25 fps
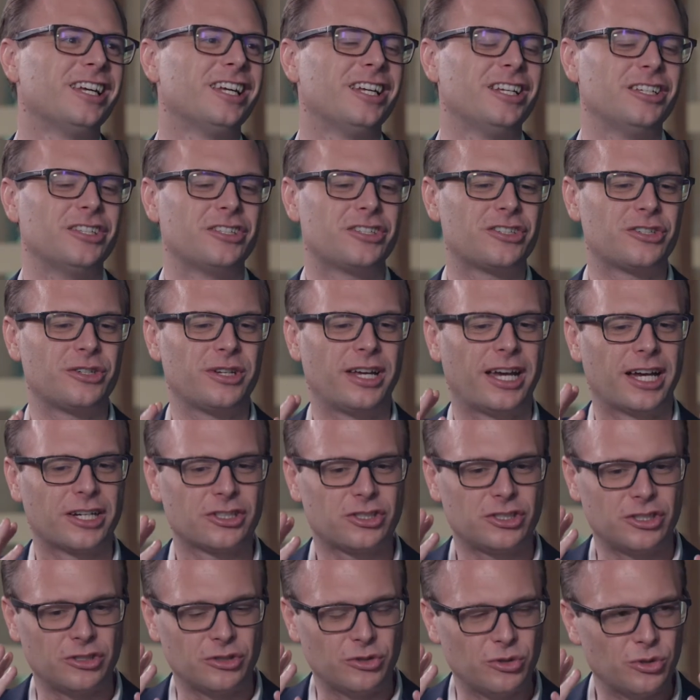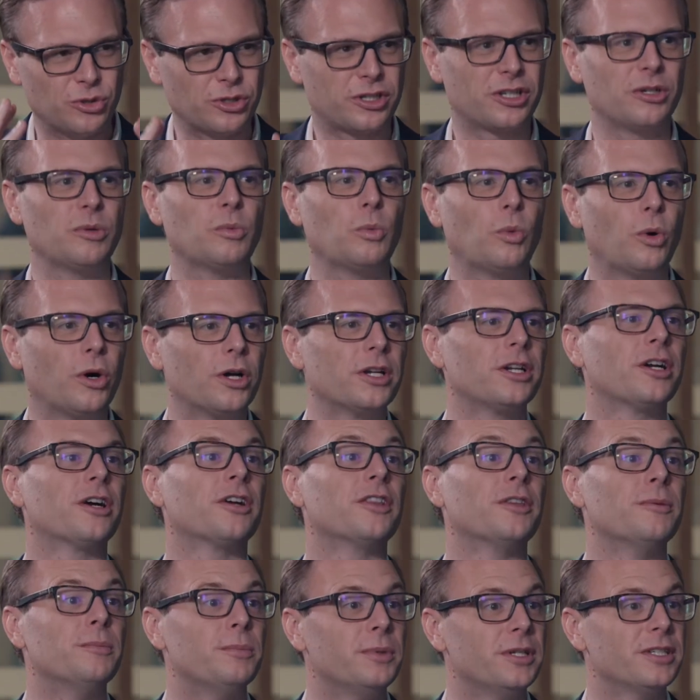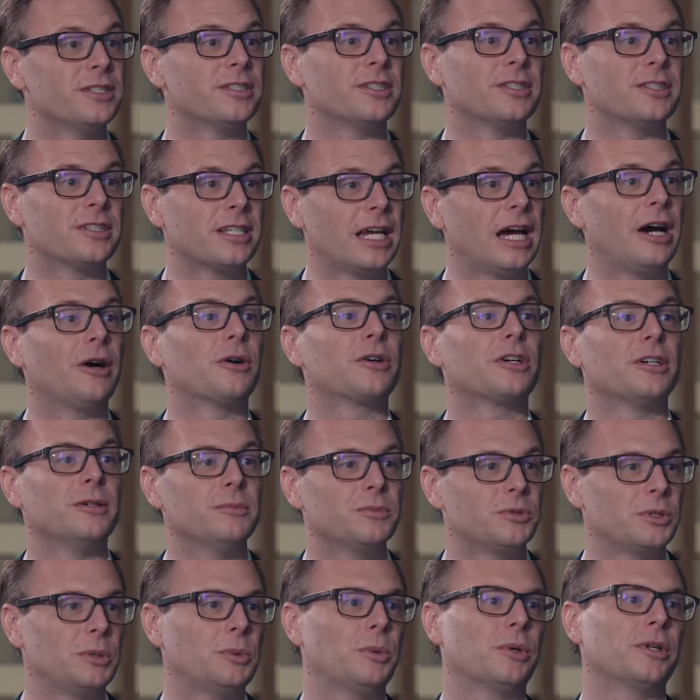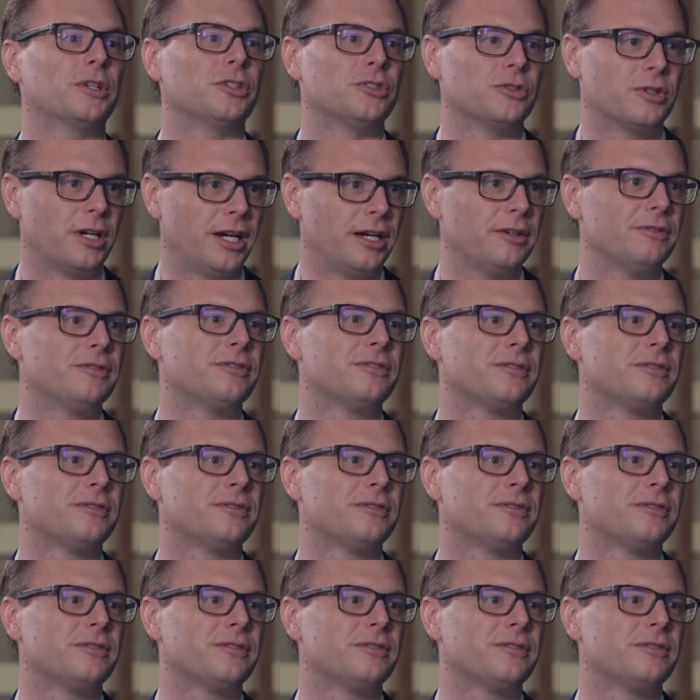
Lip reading: is to actually look at what are the business outcomes you want to drive.